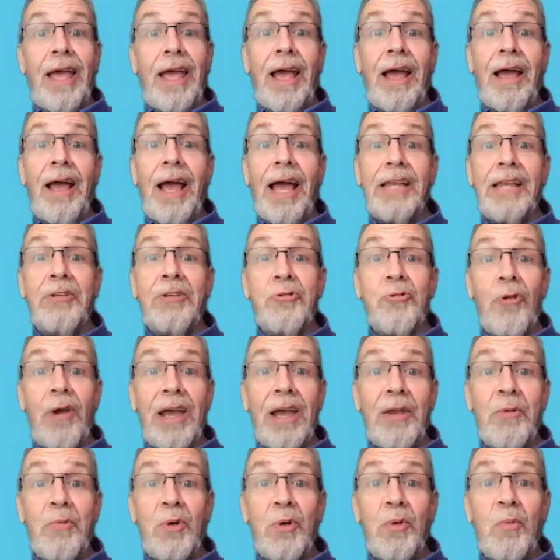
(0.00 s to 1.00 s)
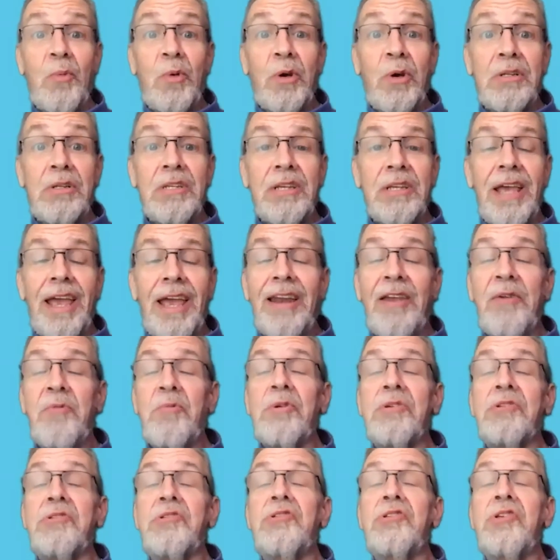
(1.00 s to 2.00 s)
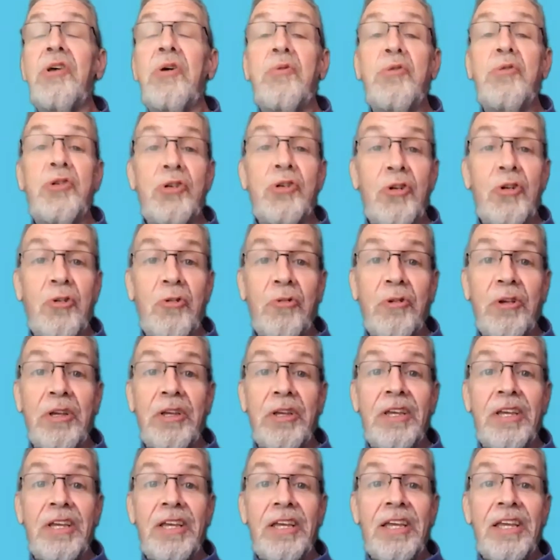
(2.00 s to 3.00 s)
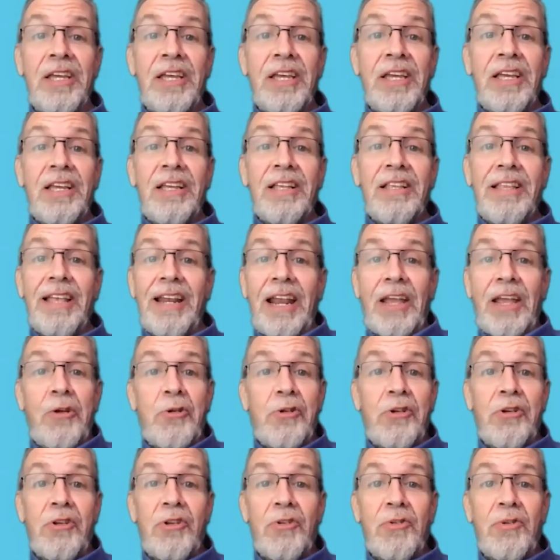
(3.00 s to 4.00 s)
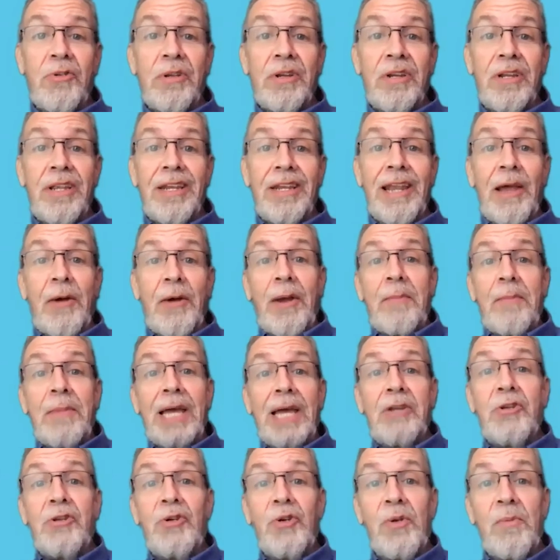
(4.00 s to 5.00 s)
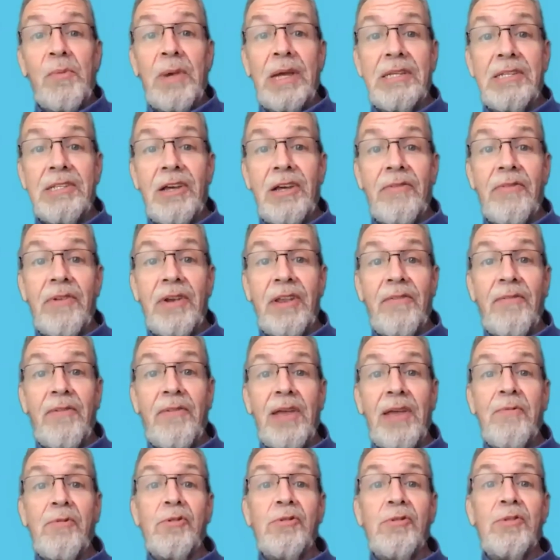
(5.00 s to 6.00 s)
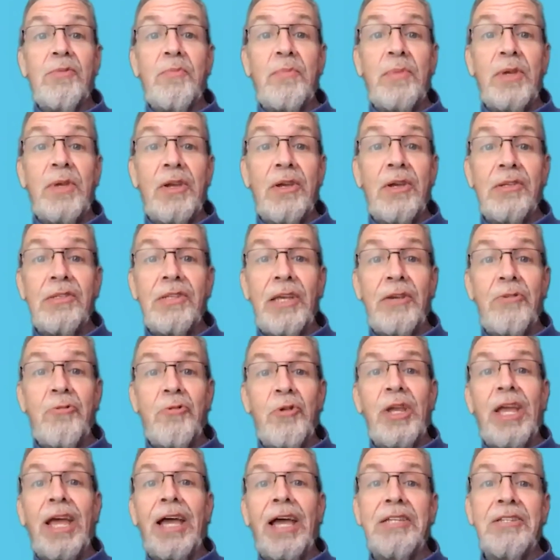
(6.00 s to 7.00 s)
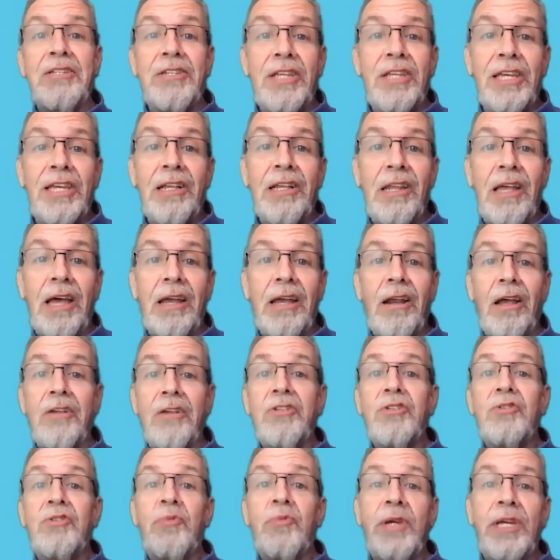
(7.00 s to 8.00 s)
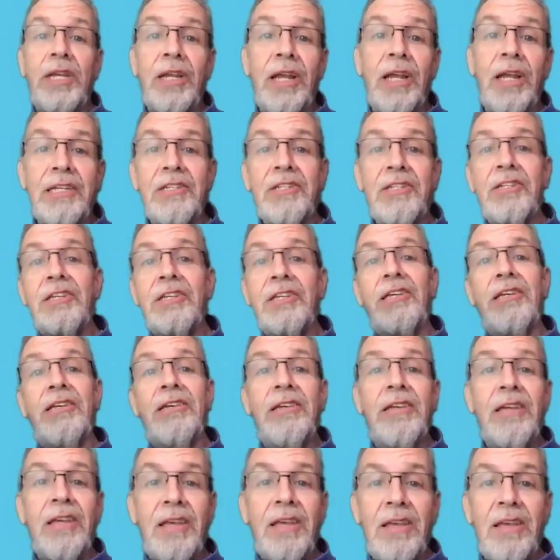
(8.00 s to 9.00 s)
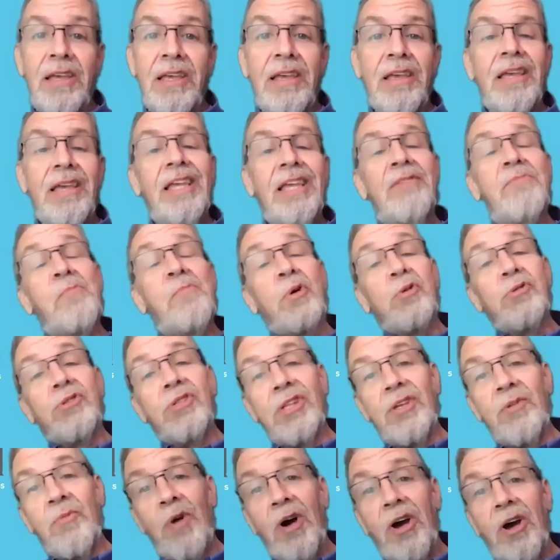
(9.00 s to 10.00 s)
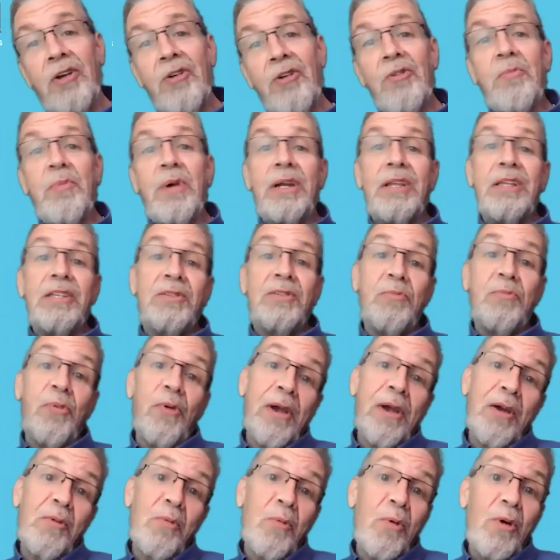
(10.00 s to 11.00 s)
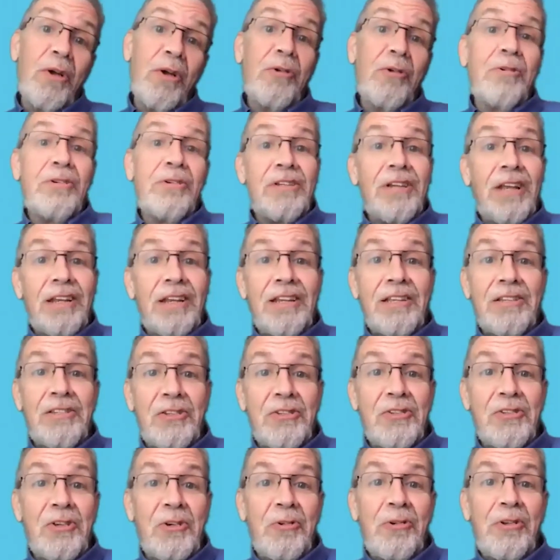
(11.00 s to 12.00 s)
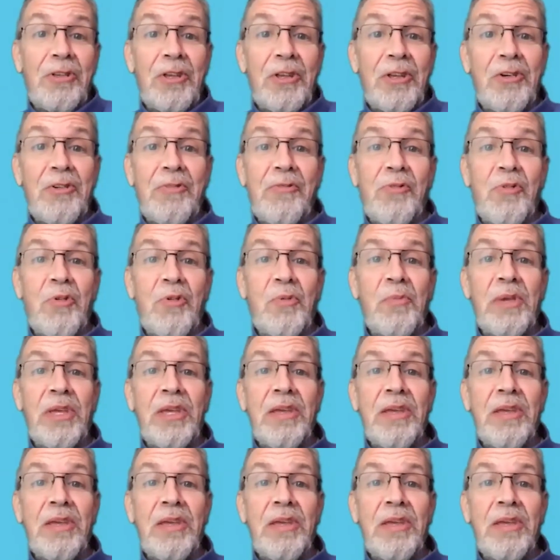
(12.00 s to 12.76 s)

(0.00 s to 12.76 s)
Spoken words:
I tried one once and it was so sugary that I couldn't do it. Now, I'm not doing myself any favors because I drink iced tea a lot, unsweet iced tea, mostly water, but it's brown water. It's not necessarily good for me.